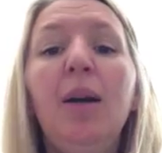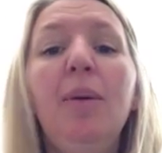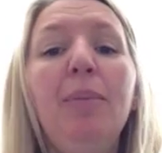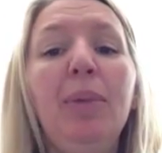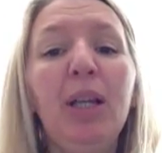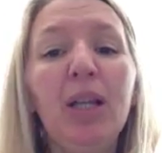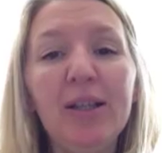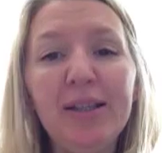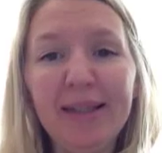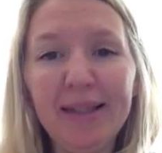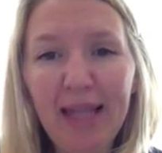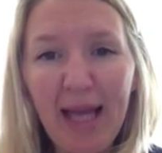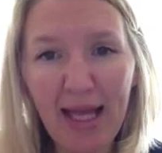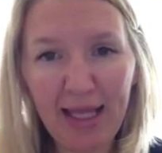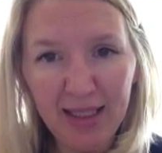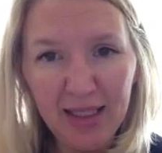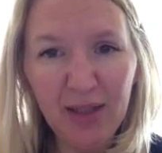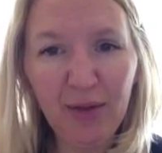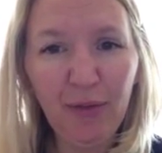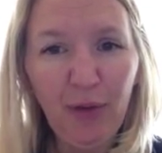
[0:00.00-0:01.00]
because
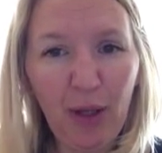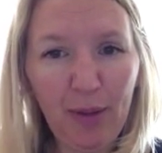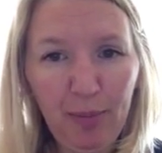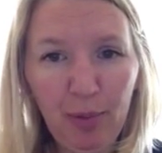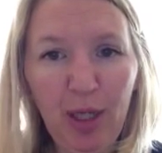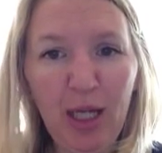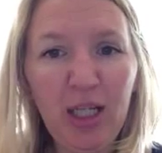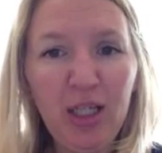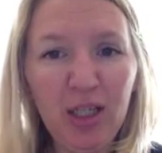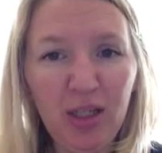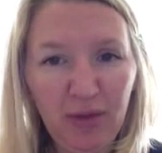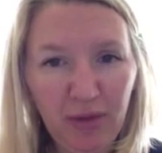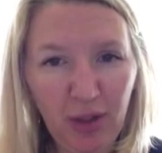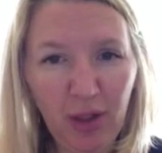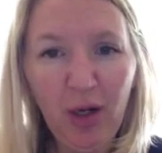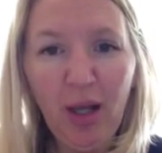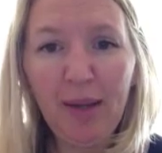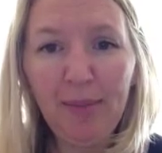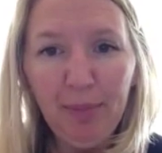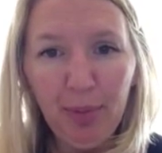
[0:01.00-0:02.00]
that's the vibration
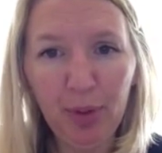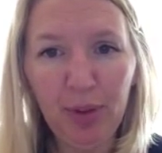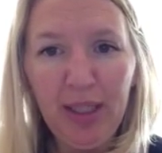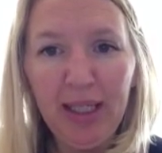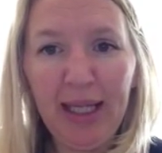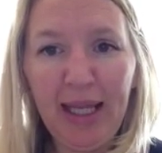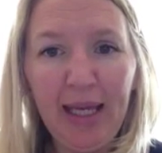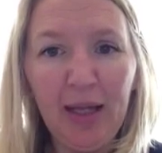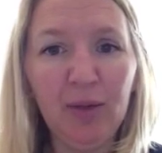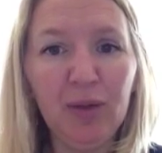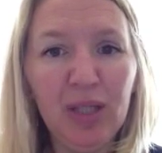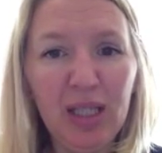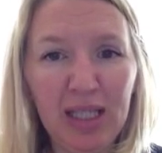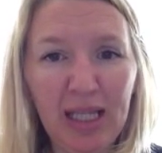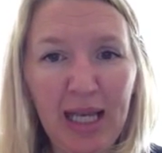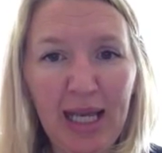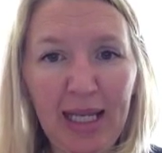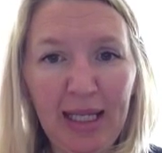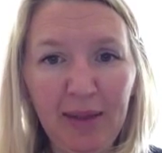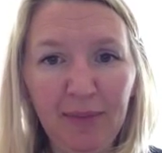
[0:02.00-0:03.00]
that I'm putting out
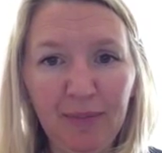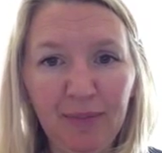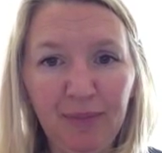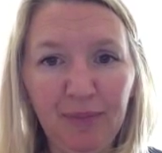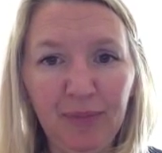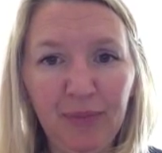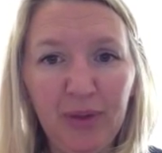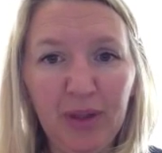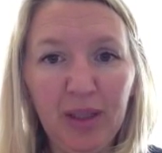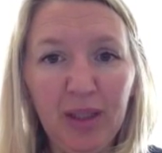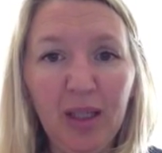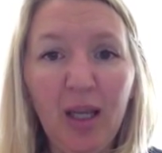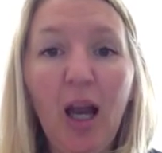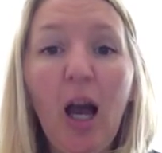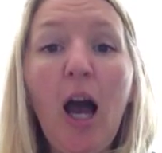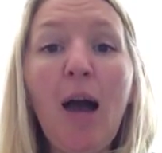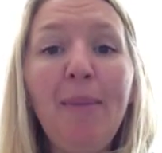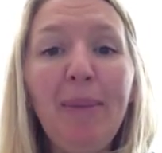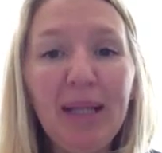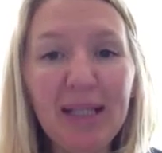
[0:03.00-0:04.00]
today.
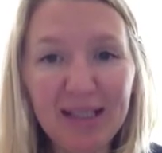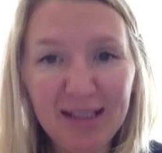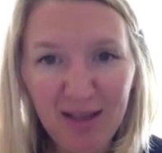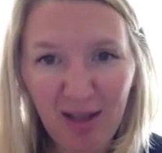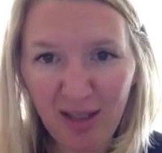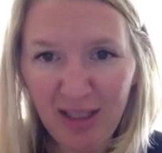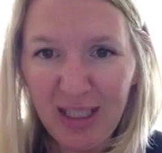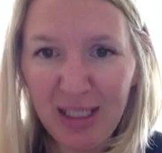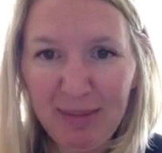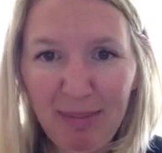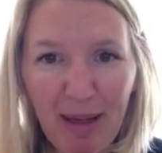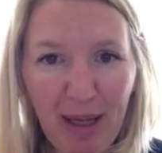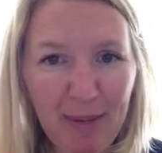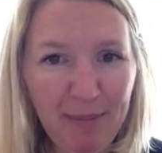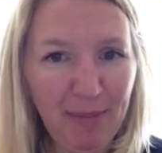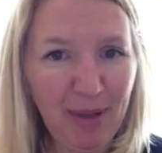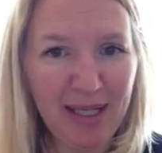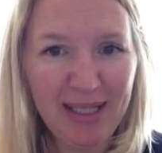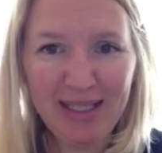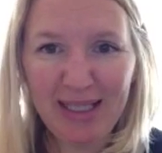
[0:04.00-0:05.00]
I'm excited
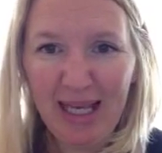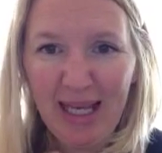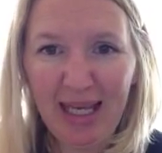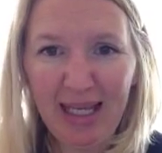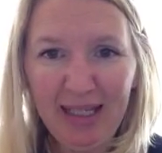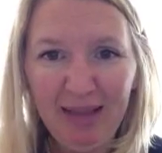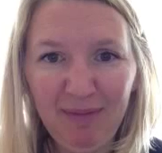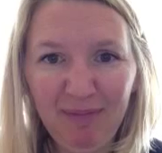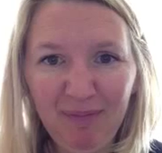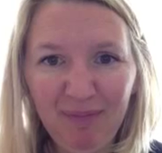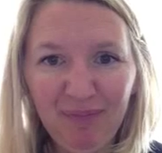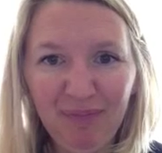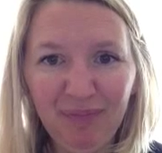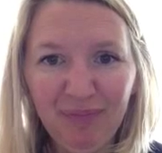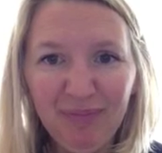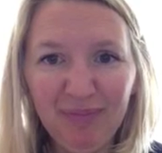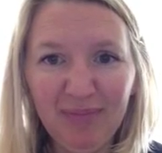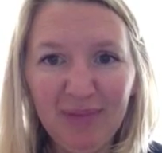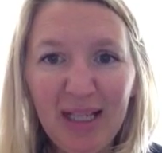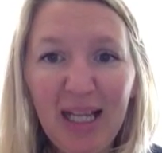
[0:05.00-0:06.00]
about my day,
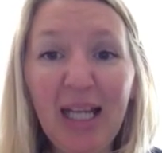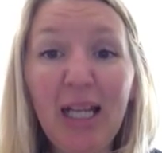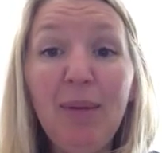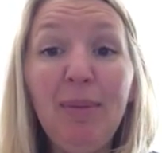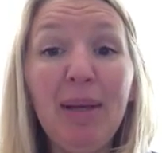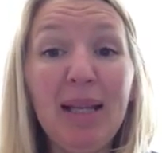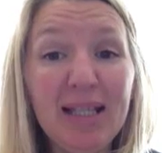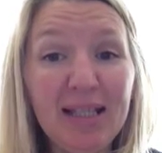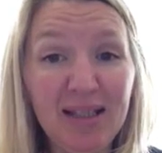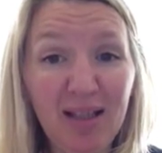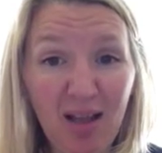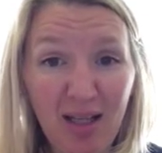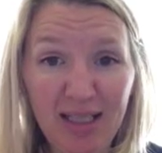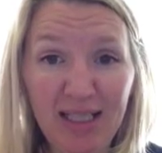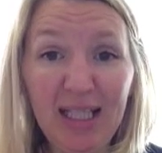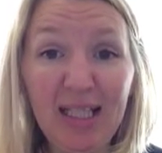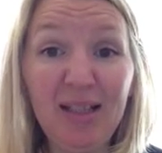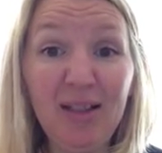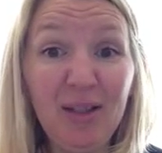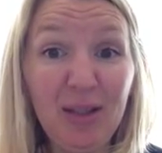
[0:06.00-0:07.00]
and I'm
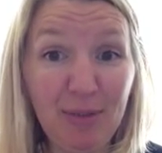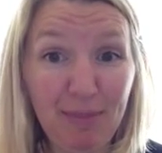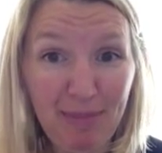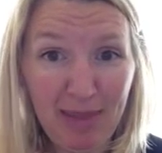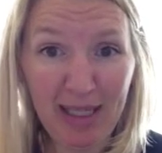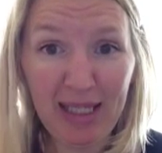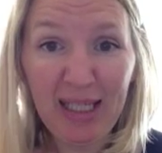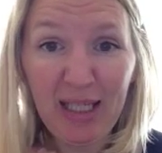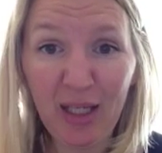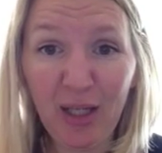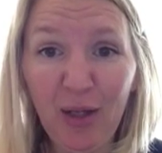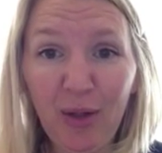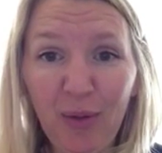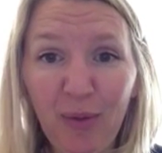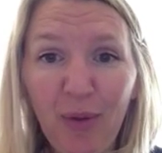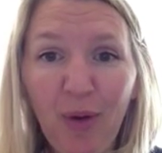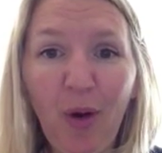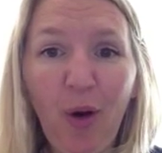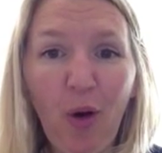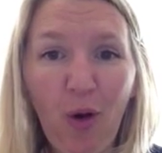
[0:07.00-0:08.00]
excited to meet you
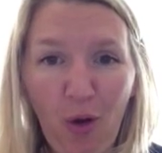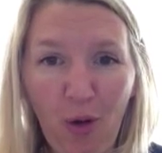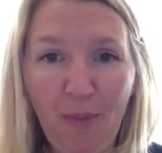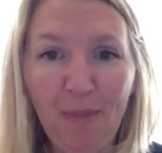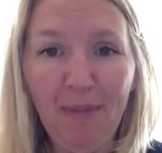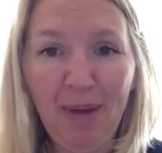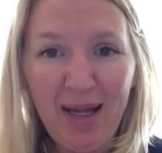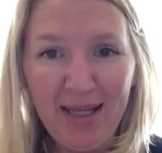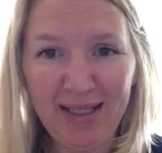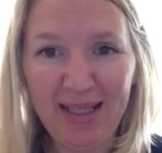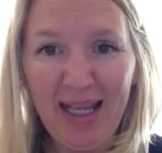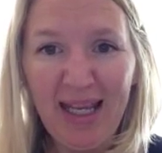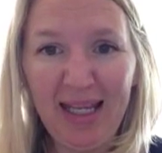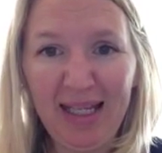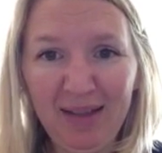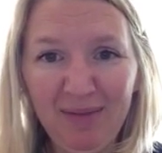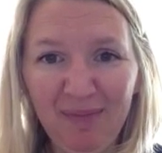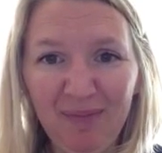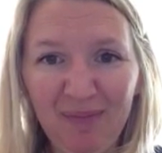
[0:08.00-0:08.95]
on my day.